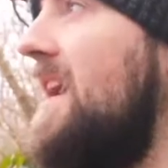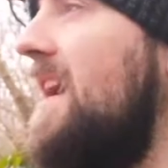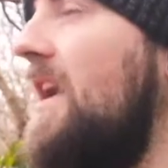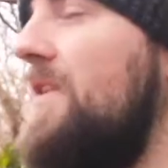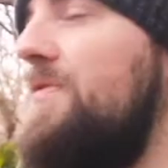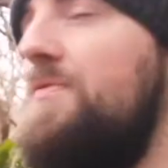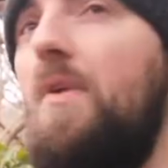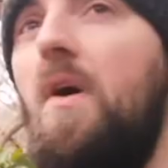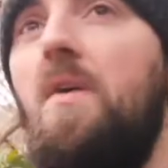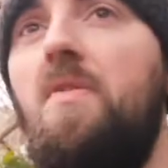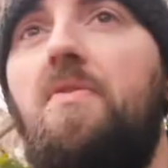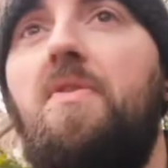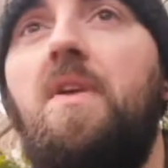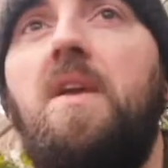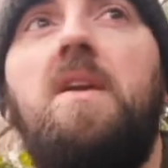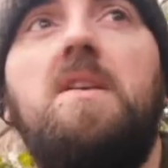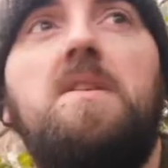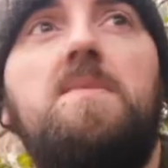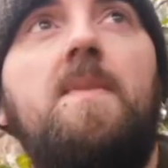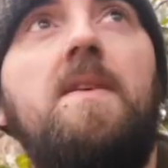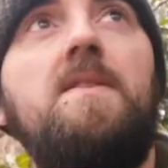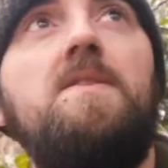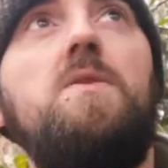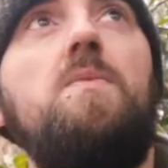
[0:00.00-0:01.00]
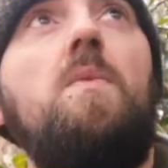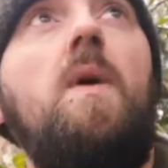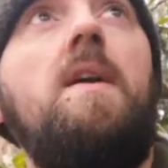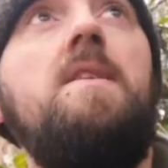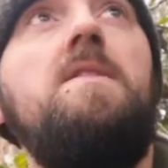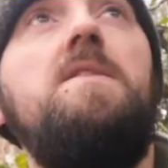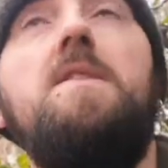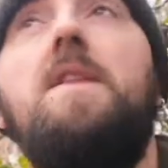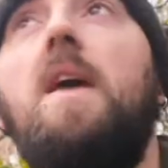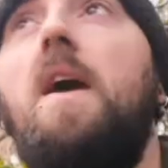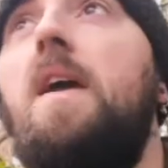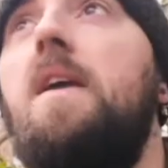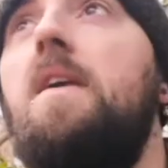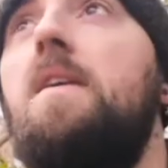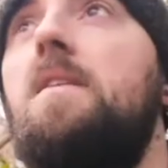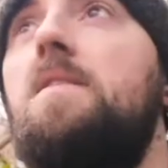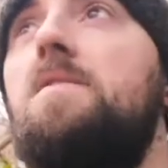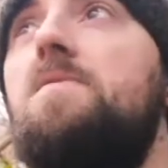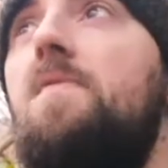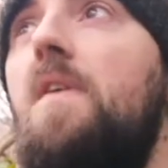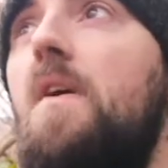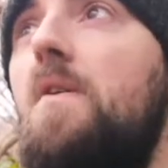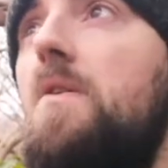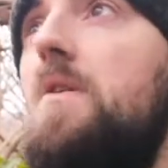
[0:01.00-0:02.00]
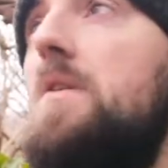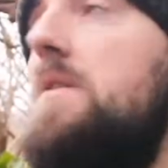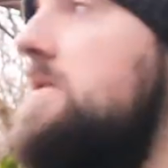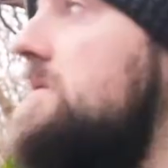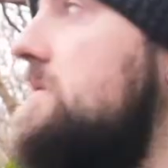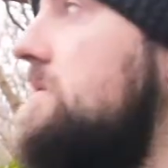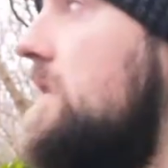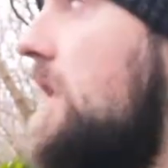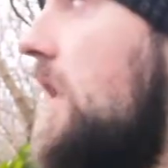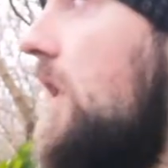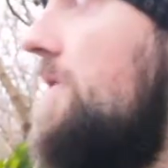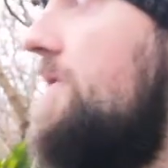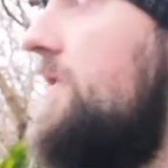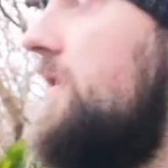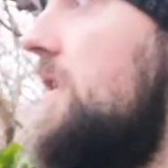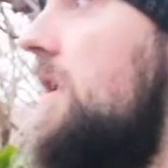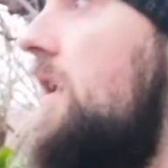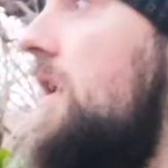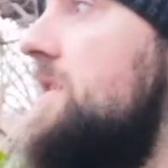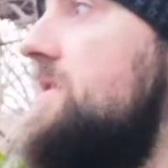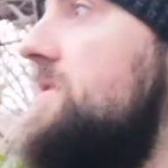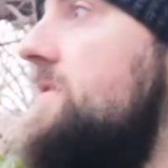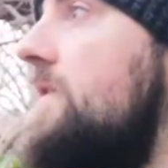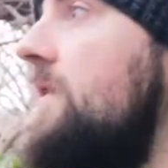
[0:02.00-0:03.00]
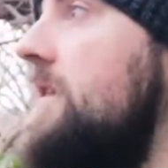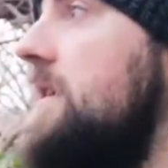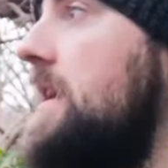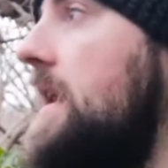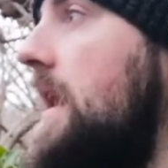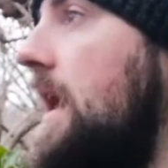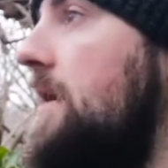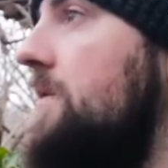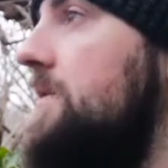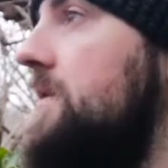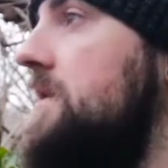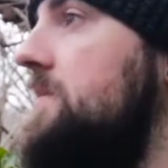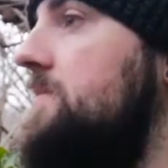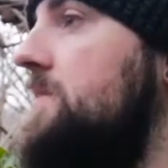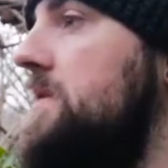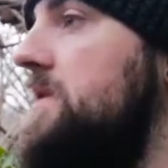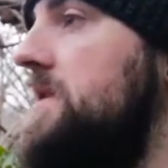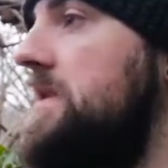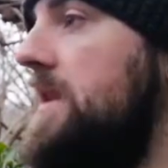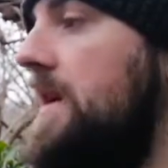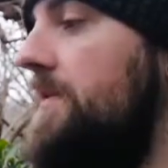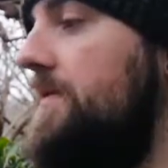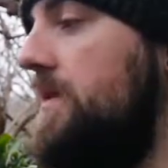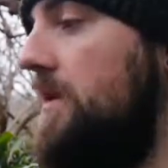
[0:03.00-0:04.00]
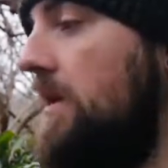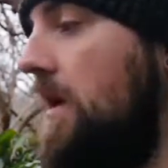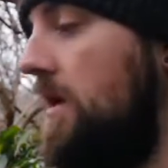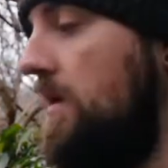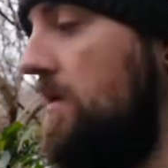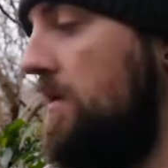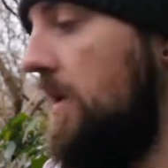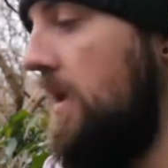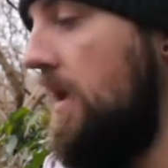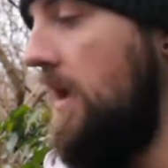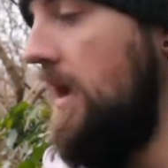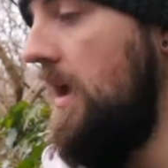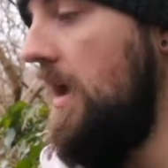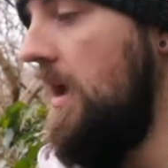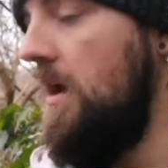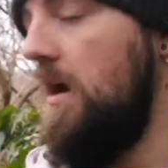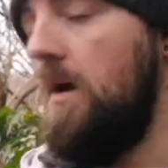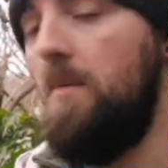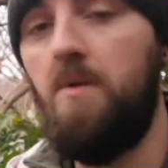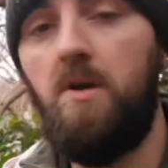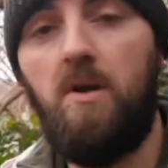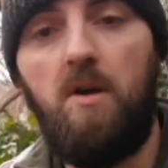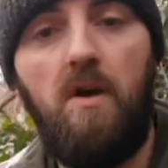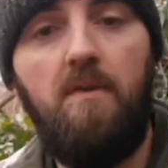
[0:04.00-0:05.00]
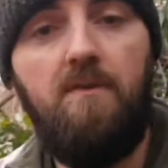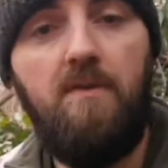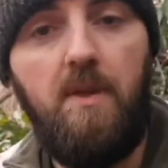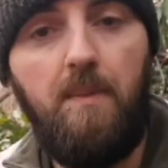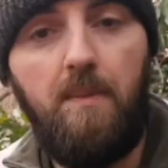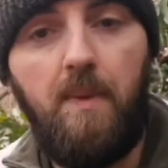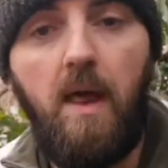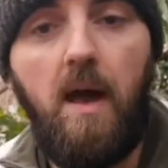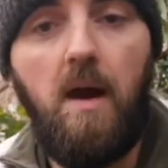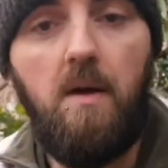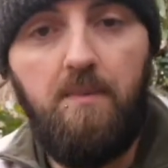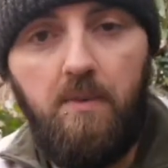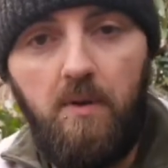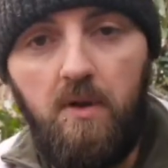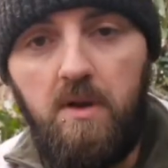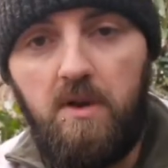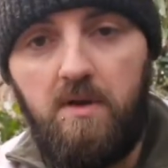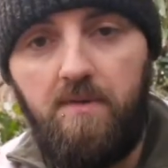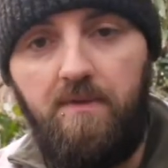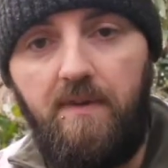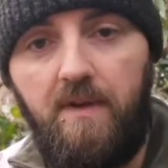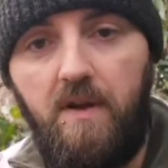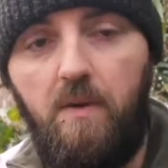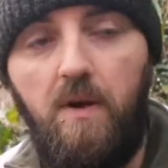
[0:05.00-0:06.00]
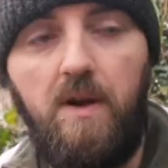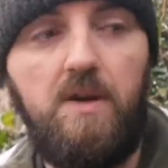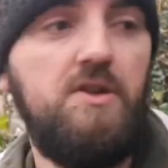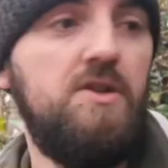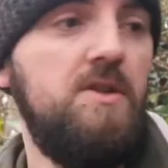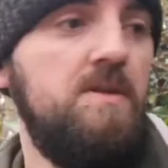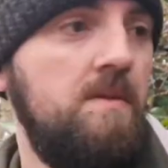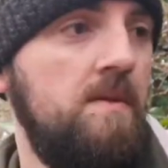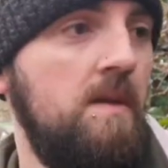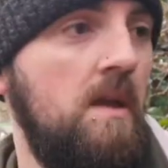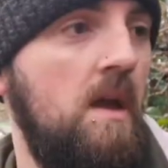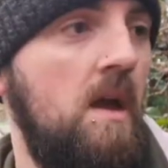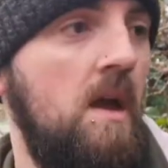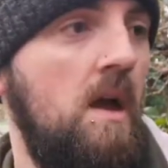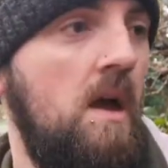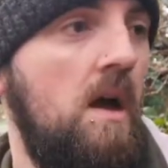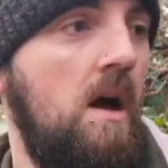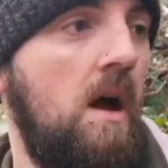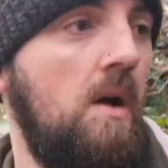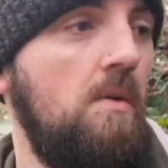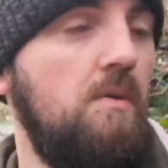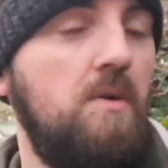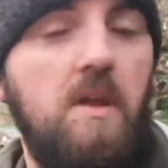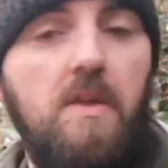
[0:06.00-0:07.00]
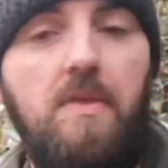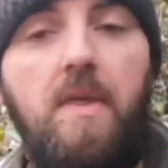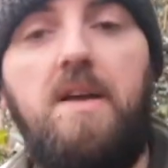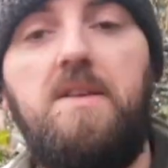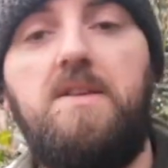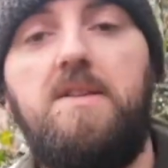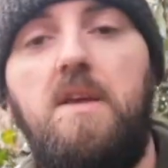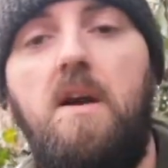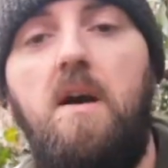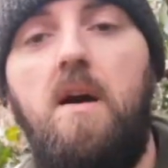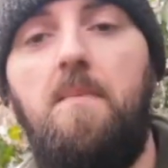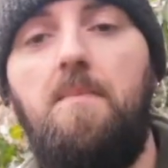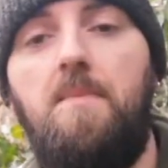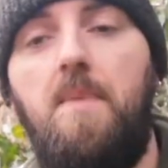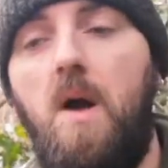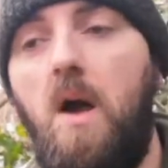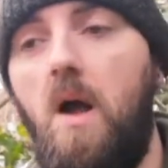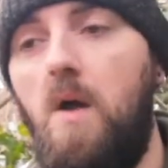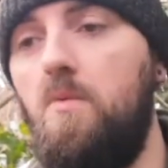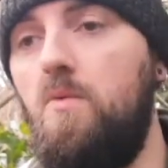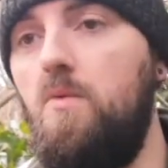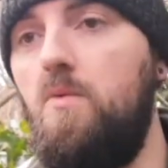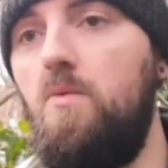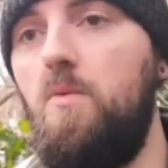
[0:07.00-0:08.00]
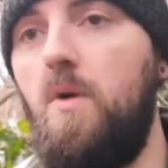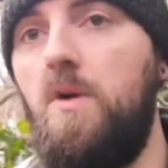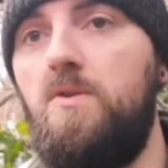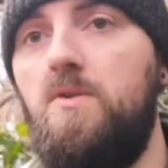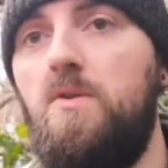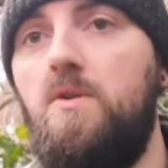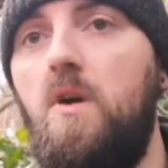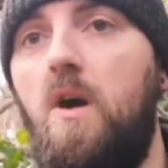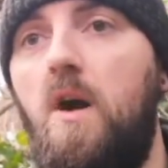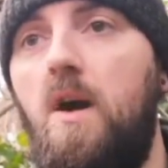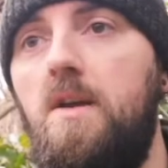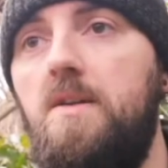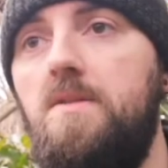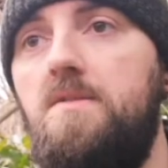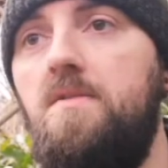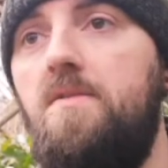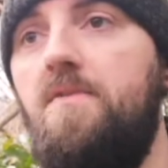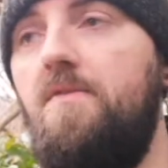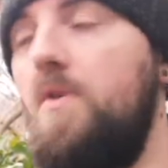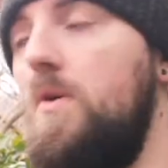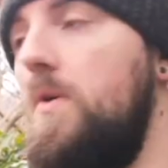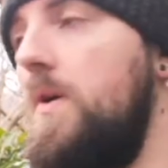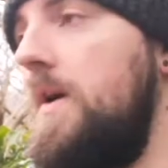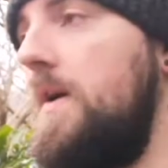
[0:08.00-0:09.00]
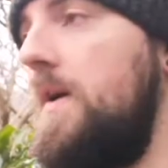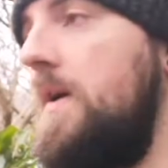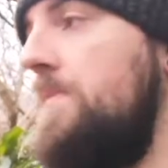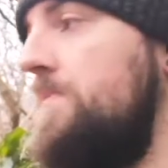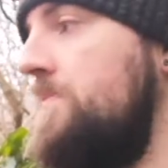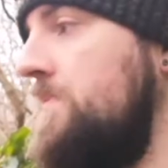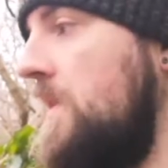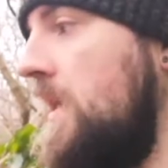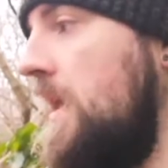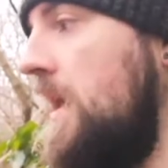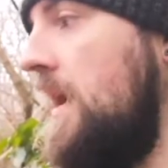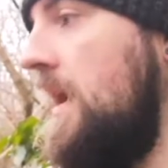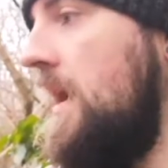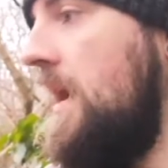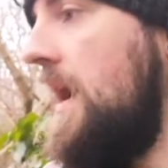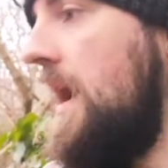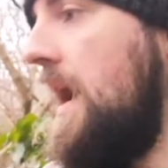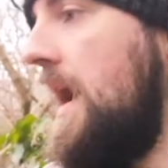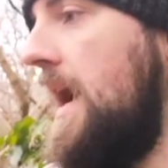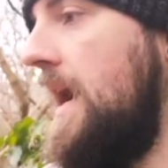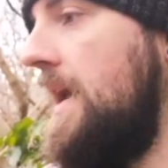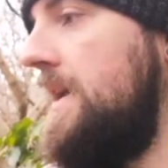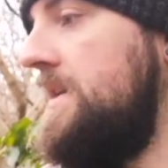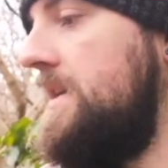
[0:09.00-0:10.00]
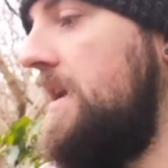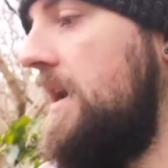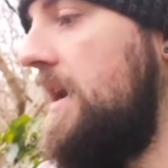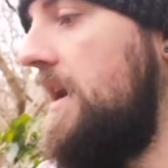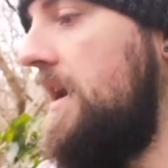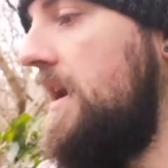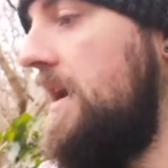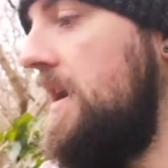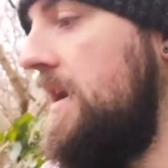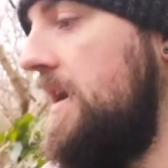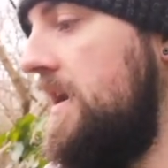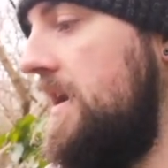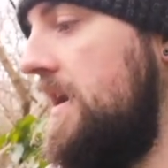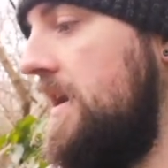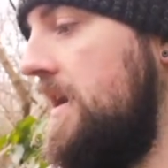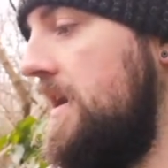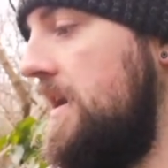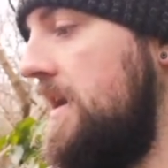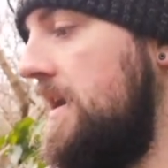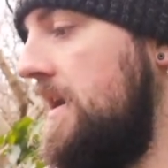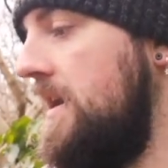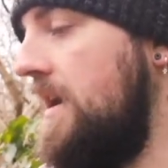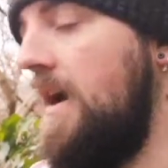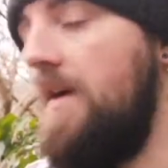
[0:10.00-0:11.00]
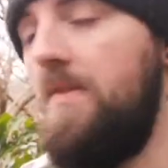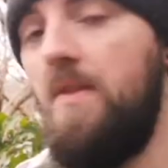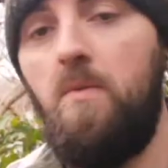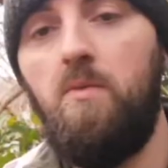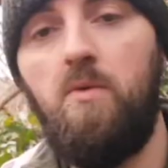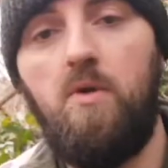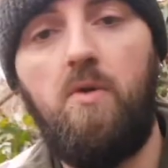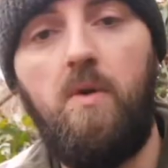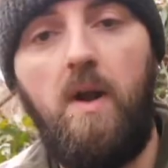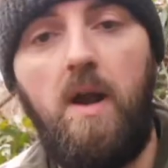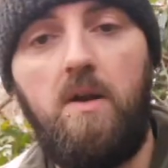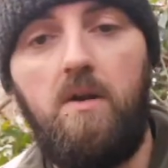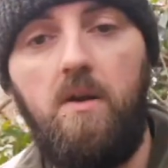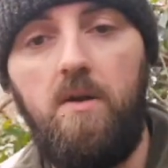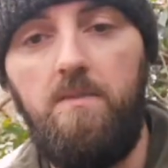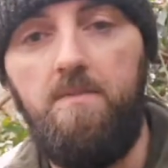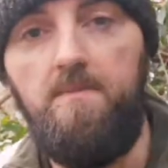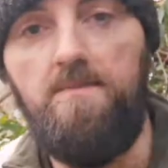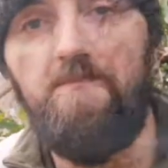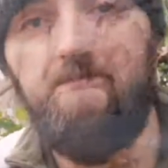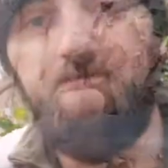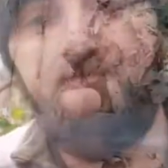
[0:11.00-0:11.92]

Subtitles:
I don't think it's meant to rain today. It's very overcast, very cloudy, but you never know. I'm going to go for the plow point configuration. I will get that set up. I will run you guys through it, and then we'll crack on.